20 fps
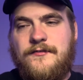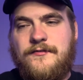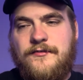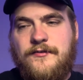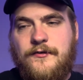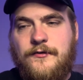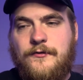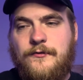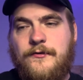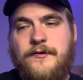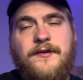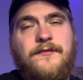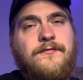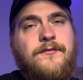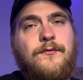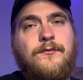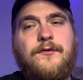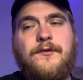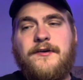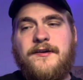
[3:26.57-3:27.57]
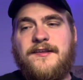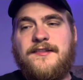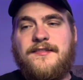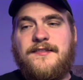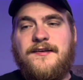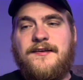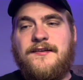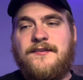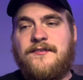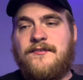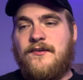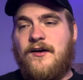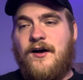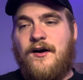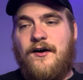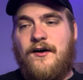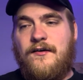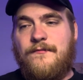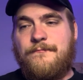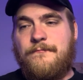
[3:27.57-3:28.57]
So if you look at these,
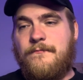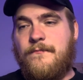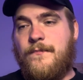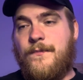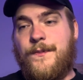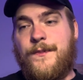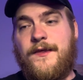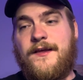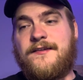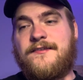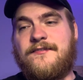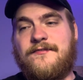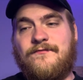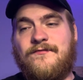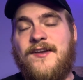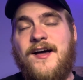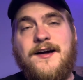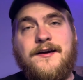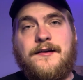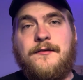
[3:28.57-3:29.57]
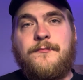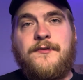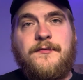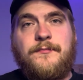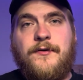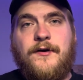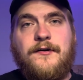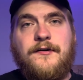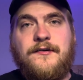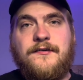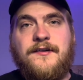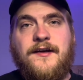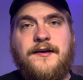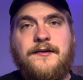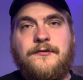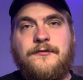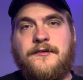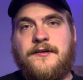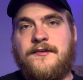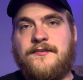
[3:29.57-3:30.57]
it's not going to be a partner
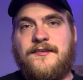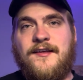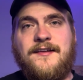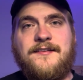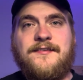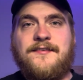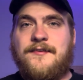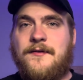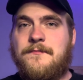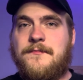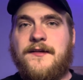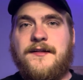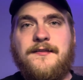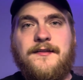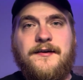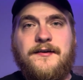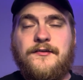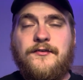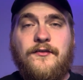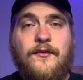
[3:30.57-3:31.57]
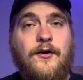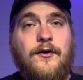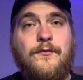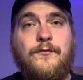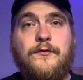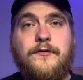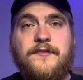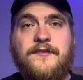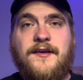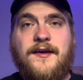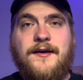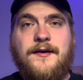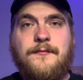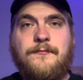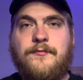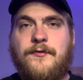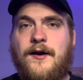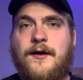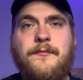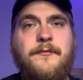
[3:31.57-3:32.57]
title because that's something like a Star Wars game,
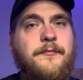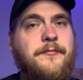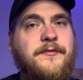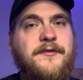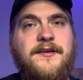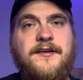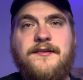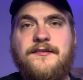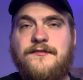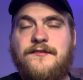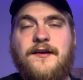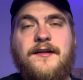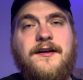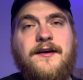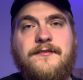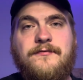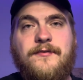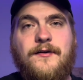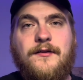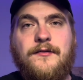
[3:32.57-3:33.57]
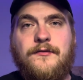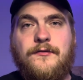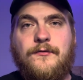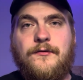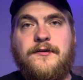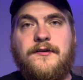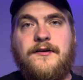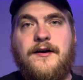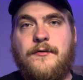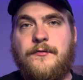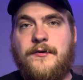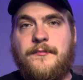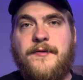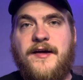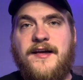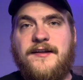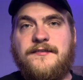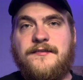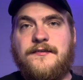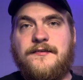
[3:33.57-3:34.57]
probably Jedi Fallen Order, I would
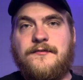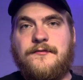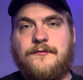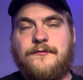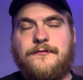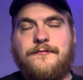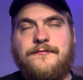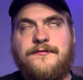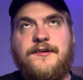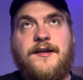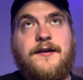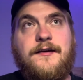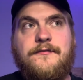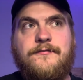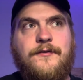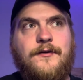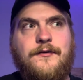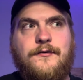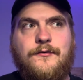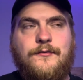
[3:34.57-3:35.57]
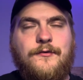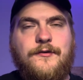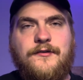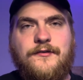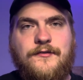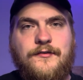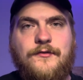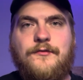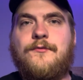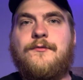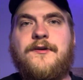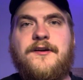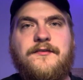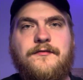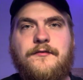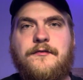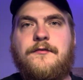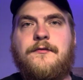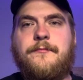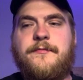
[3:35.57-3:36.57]
imagine, or Jedi Fallen Order 2,
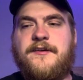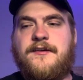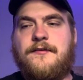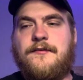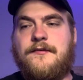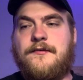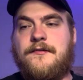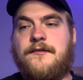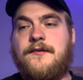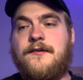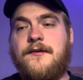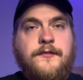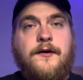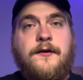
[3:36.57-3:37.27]
whatever it'll be called.